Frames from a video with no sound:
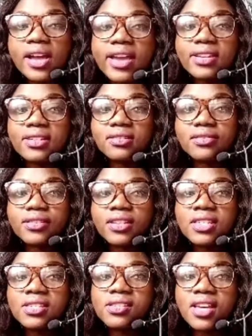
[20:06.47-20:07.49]
and
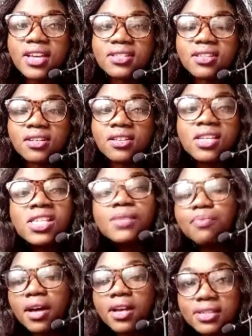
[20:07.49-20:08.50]
he said his
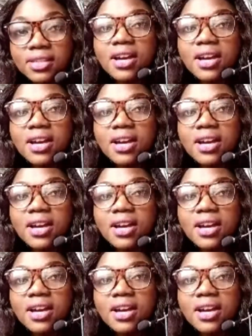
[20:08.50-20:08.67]
boss